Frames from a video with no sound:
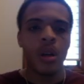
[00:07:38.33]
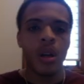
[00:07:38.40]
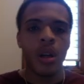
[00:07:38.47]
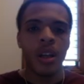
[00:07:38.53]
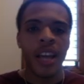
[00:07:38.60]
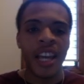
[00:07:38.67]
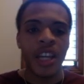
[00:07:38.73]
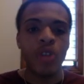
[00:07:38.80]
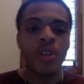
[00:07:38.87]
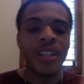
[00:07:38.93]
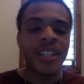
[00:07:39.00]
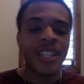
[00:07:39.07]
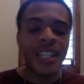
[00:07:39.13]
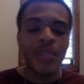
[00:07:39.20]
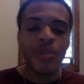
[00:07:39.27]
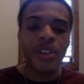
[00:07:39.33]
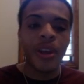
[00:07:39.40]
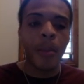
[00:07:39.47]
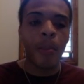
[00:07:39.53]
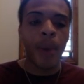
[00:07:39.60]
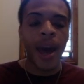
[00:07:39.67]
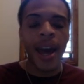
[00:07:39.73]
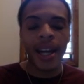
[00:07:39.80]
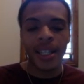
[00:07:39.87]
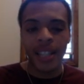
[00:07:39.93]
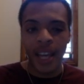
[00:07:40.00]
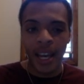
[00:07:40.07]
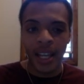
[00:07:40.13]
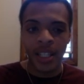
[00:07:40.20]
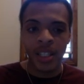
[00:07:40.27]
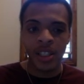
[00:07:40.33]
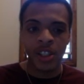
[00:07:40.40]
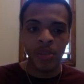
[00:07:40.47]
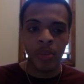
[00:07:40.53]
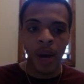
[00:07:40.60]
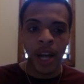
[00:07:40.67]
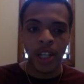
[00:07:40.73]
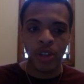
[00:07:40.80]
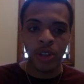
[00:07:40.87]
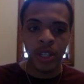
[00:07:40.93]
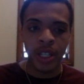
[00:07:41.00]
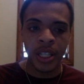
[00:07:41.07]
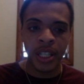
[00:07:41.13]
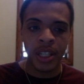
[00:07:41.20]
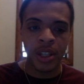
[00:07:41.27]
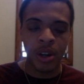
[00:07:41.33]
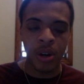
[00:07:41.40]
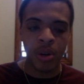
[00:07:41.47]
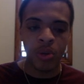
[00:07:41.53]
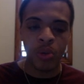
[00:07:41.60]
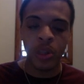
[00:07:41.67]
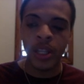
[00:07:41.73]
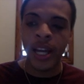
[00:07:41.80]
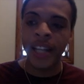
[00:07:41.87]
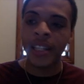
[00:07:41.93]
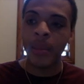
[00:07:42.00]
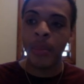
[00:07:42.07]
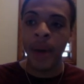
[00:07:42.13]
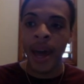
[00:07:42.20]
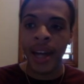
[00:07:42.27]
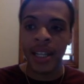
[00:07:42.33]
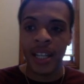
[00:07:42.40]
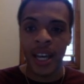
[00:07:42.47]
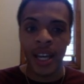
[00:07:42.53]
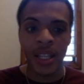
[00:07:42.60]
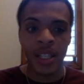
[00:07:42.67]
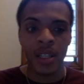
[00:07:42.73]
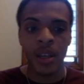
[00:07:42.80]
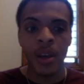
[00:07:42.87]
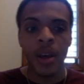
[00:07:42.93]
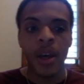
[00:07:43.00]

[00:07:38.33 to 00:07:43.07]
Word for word: And you can see with a back test gematria decode, we like the back test.